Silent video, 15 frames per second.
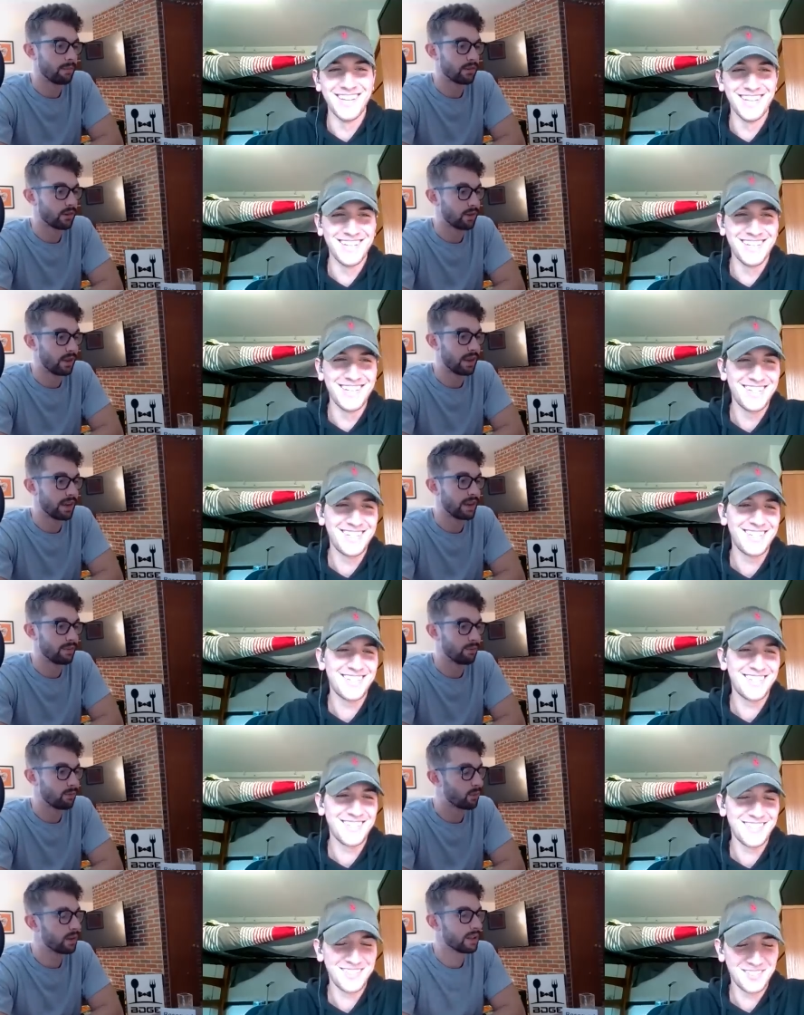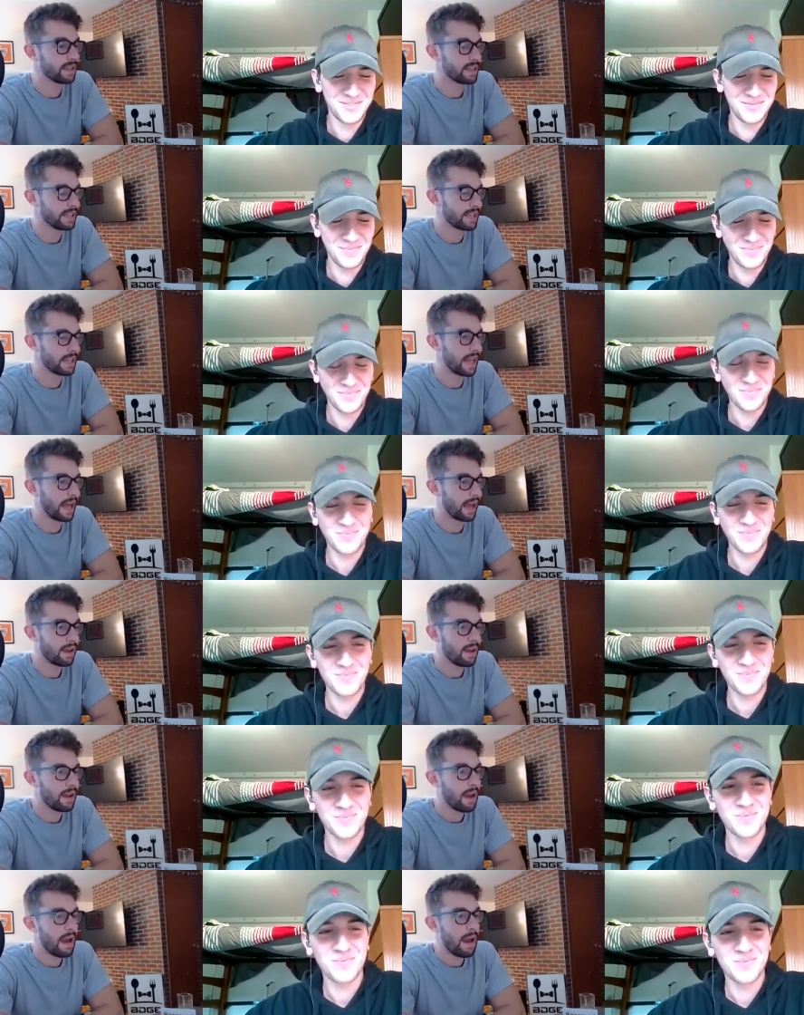Speaker 1: so they really did that
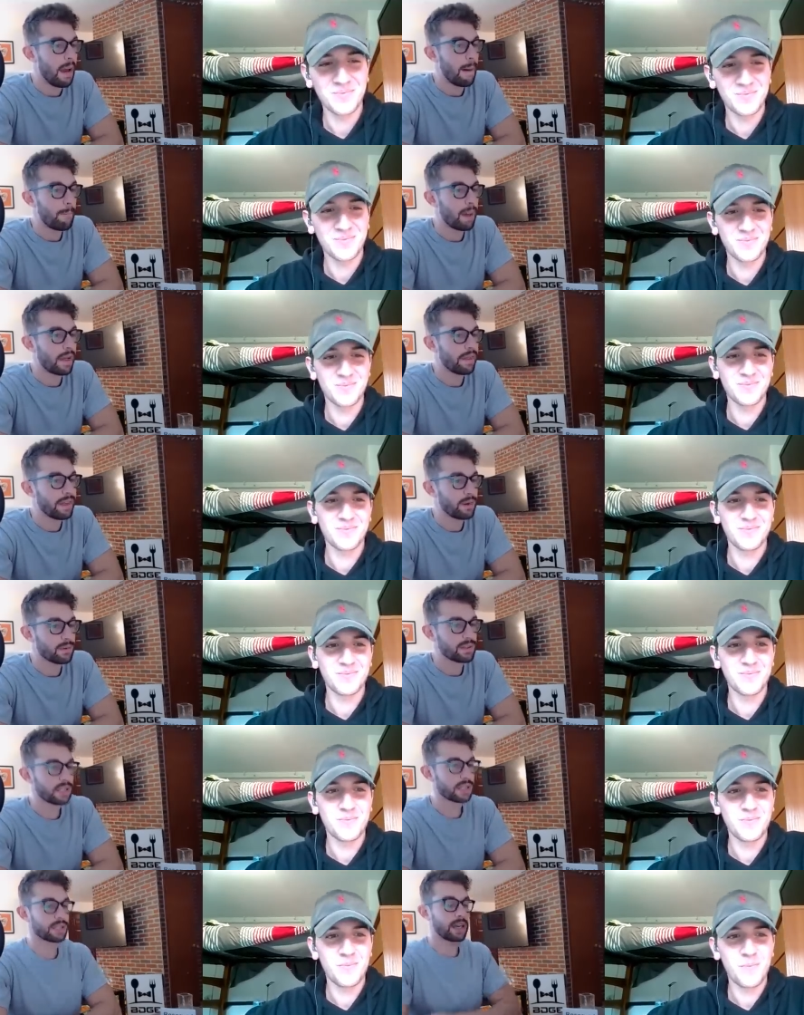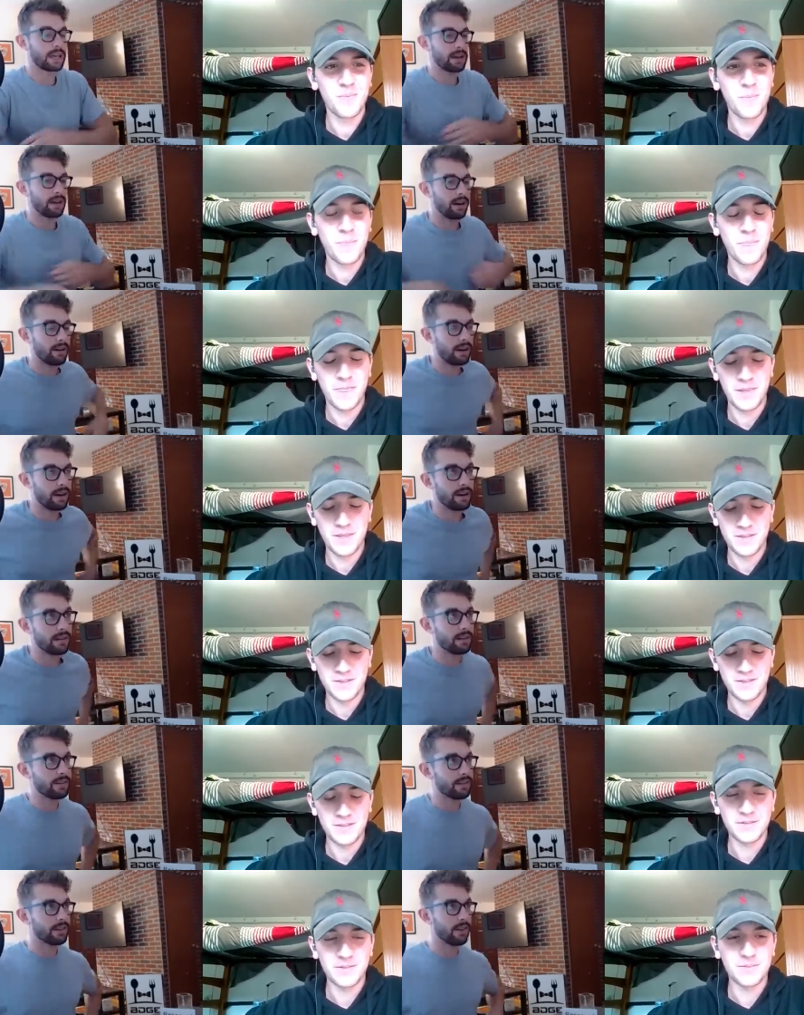my thing was this like, okay,
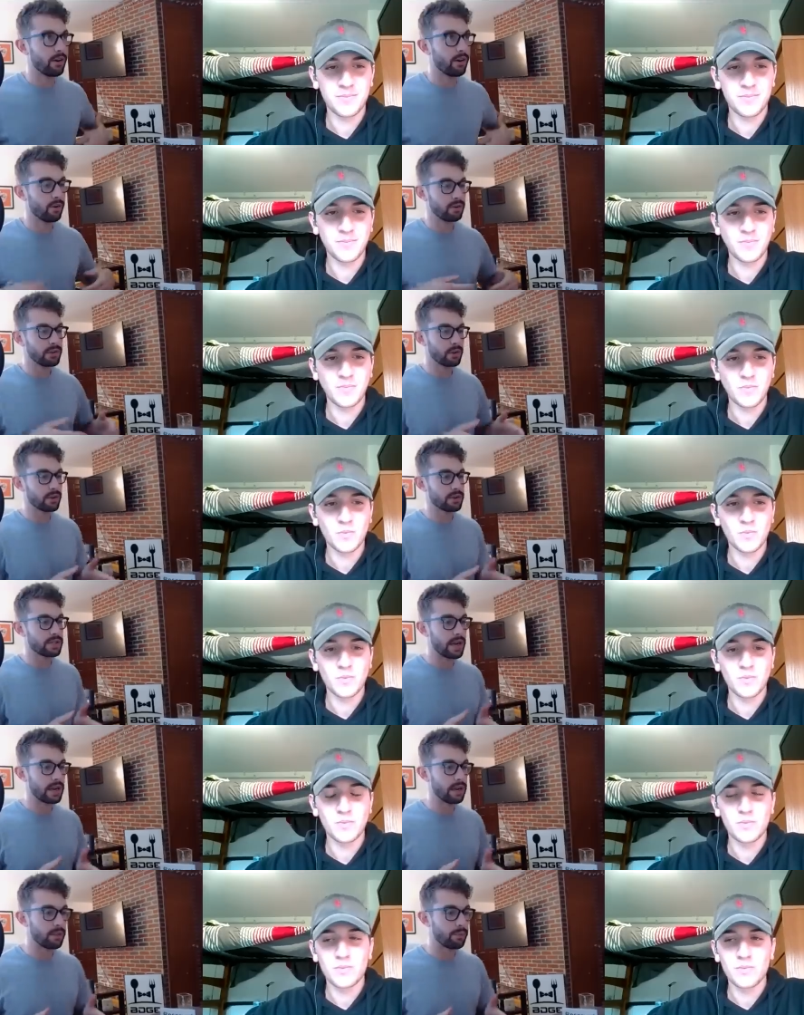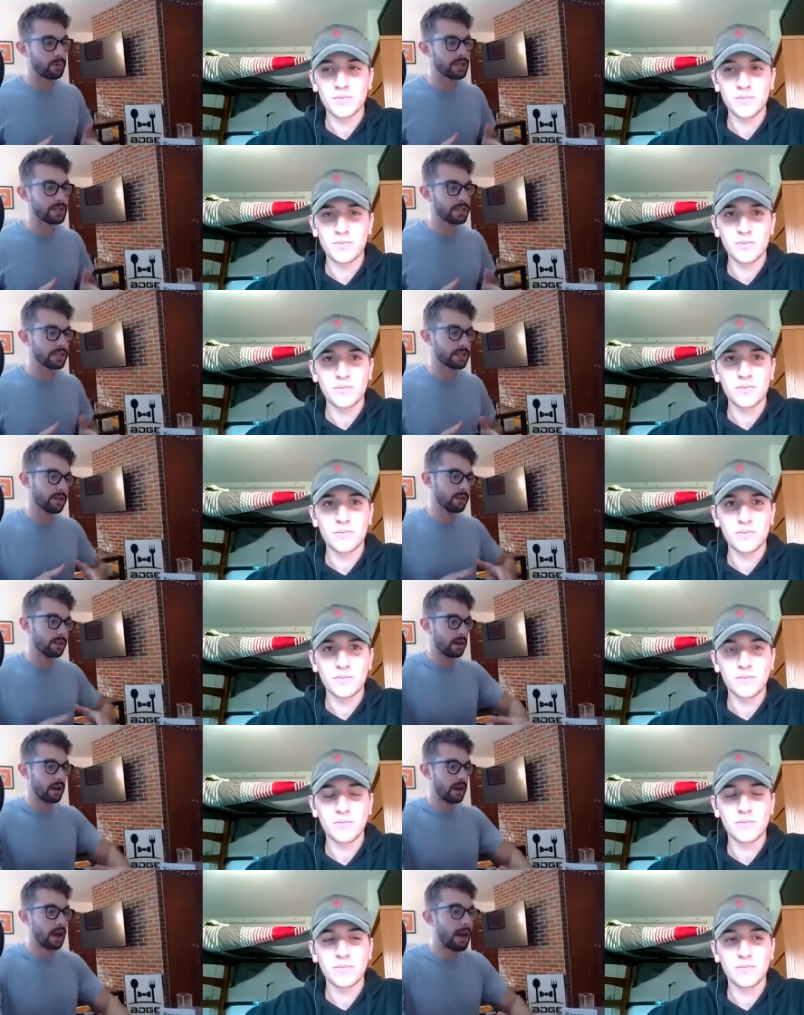so towards the end of the preseason,
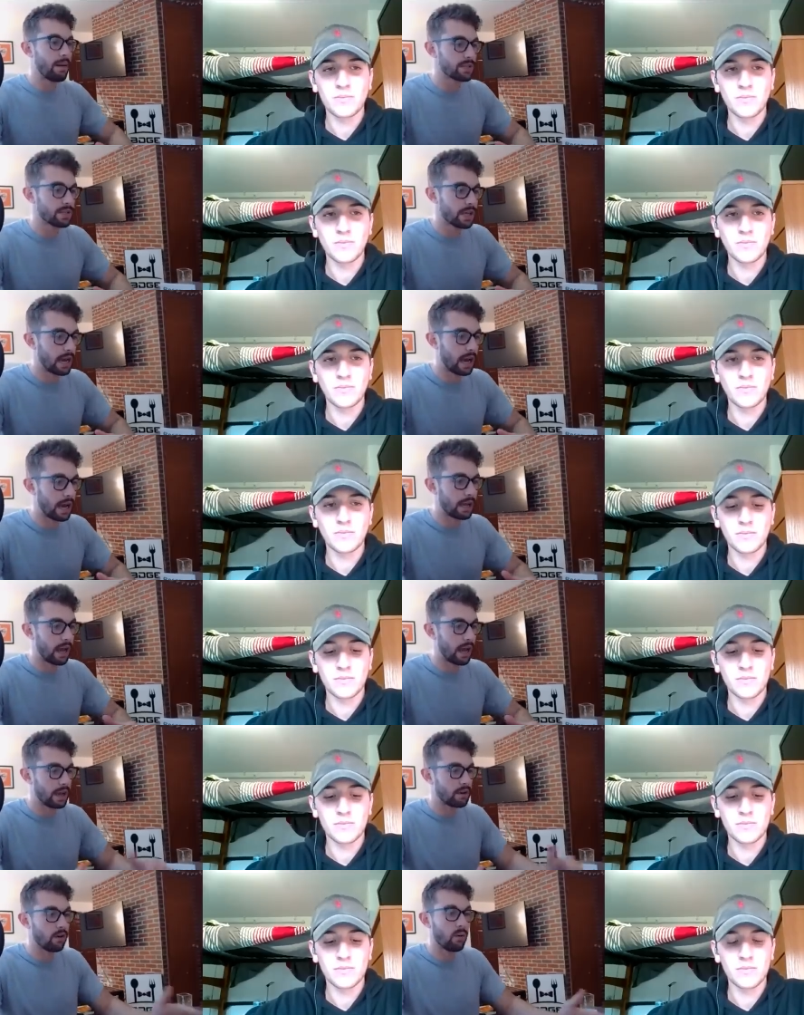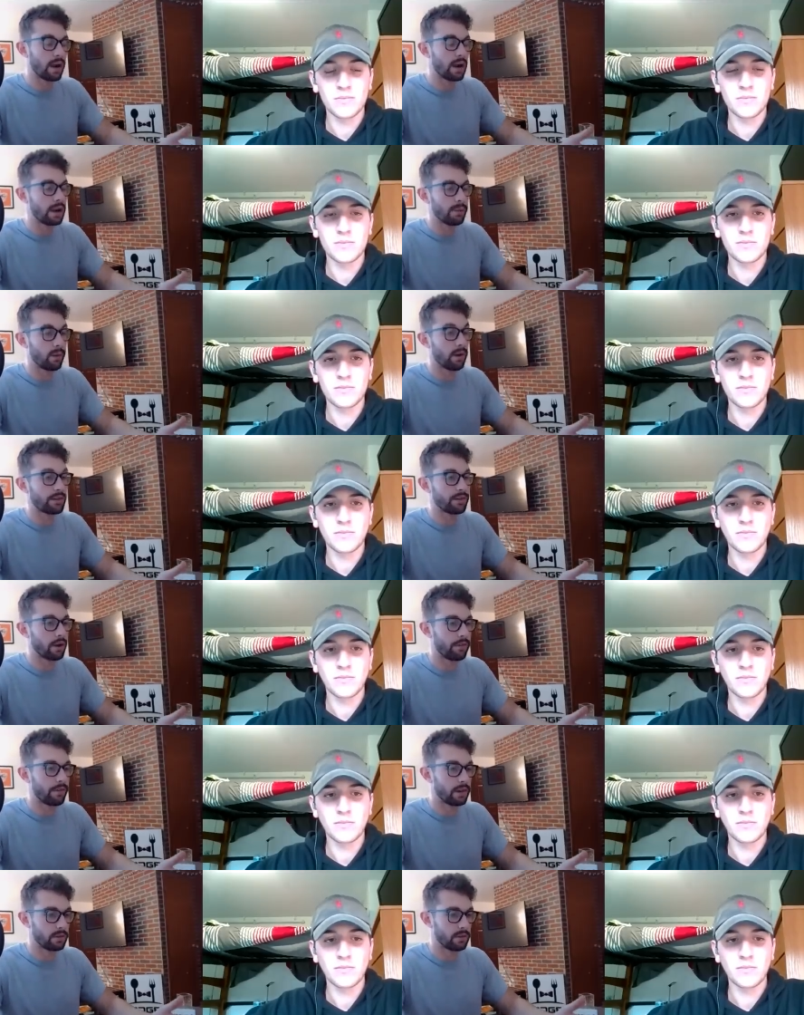I was like, I, I don't want any part of this
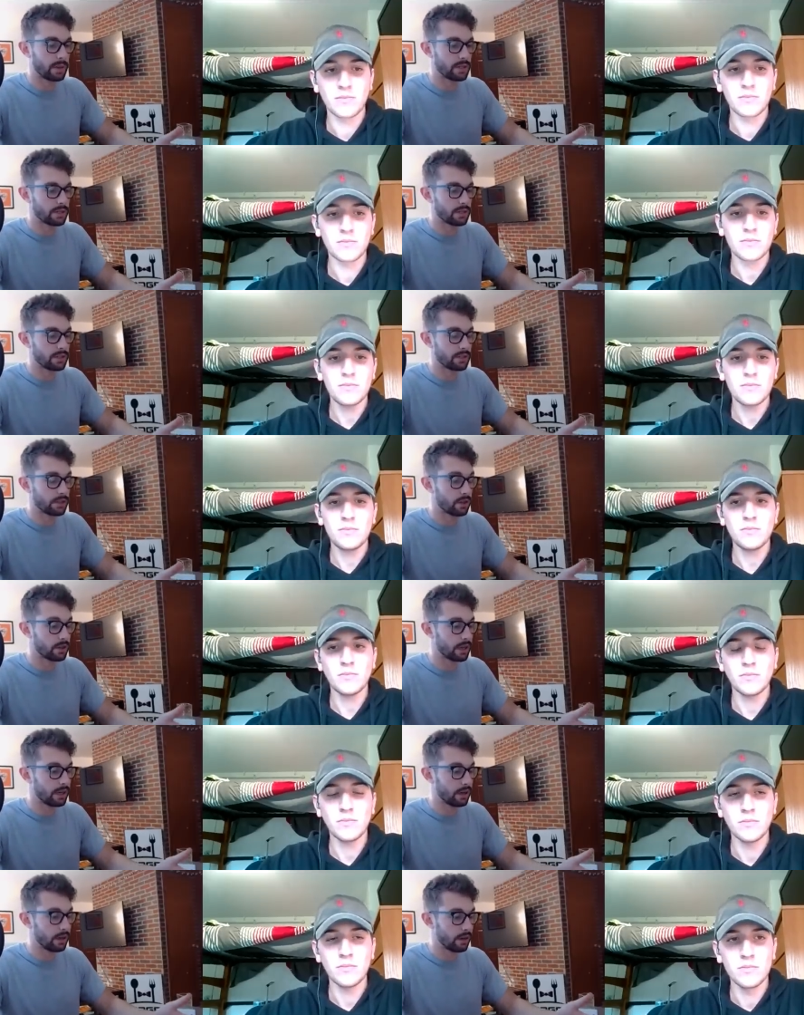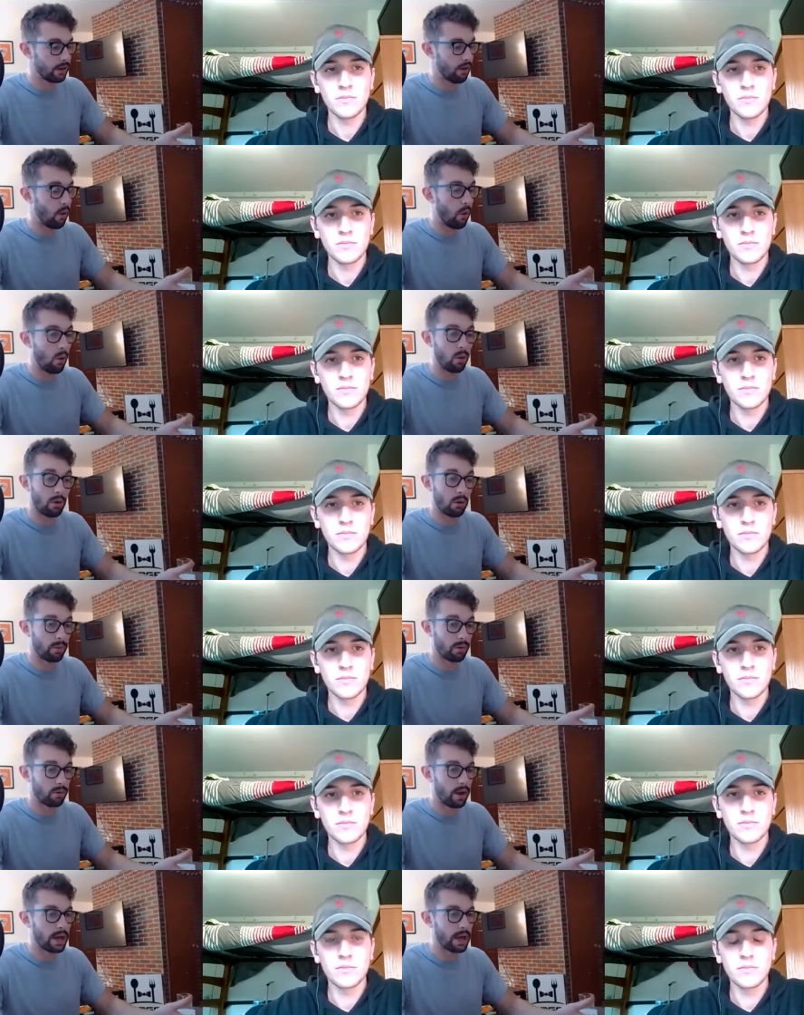offense because it's looking
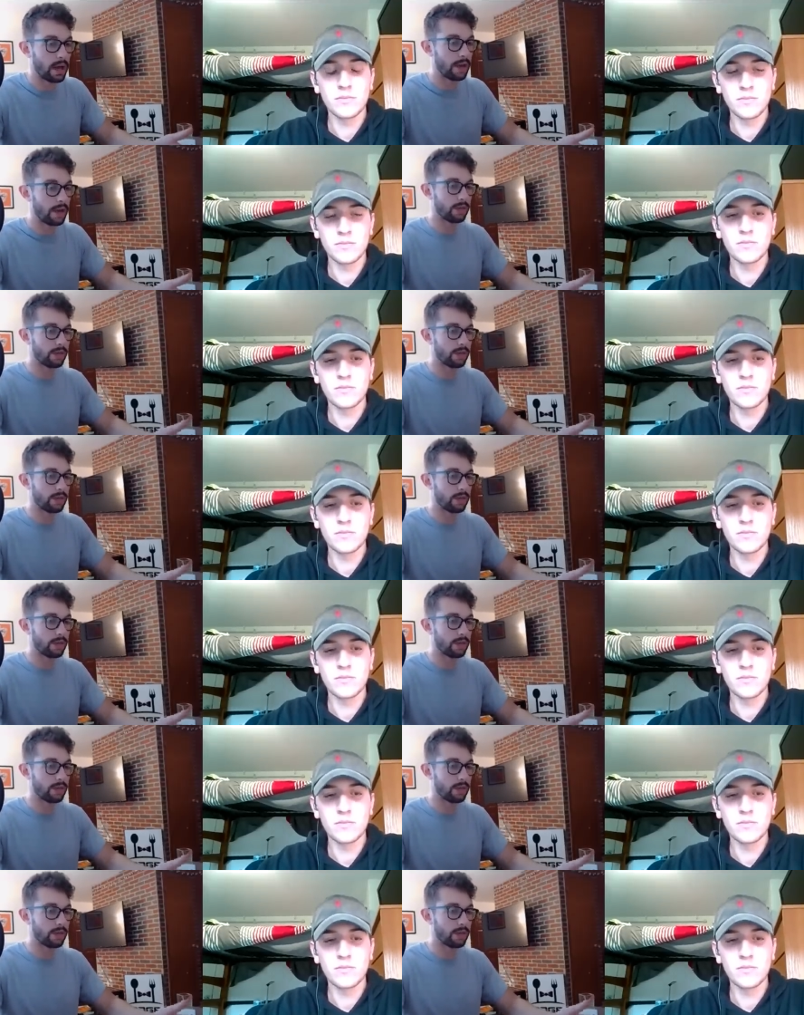horrible, right? And